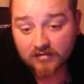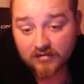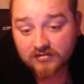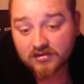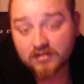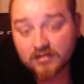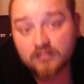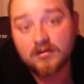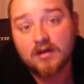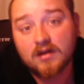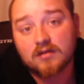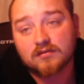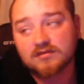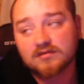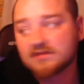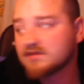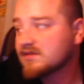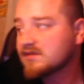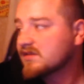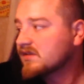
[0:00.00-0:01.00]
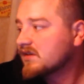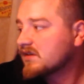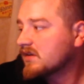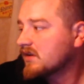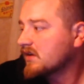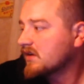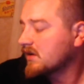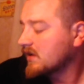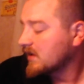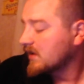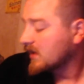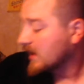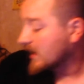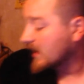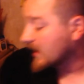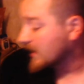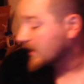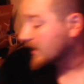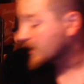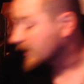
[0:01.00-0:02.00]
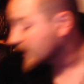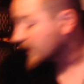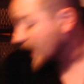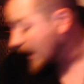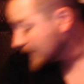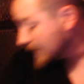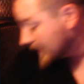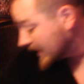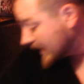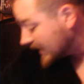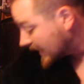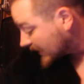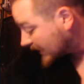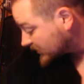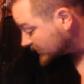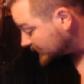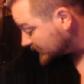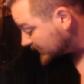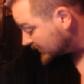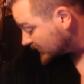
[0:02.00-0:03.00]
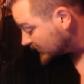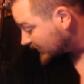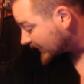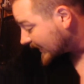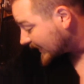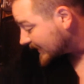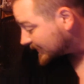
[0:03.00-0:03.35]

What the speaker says: Who knows? I may actually be doing that.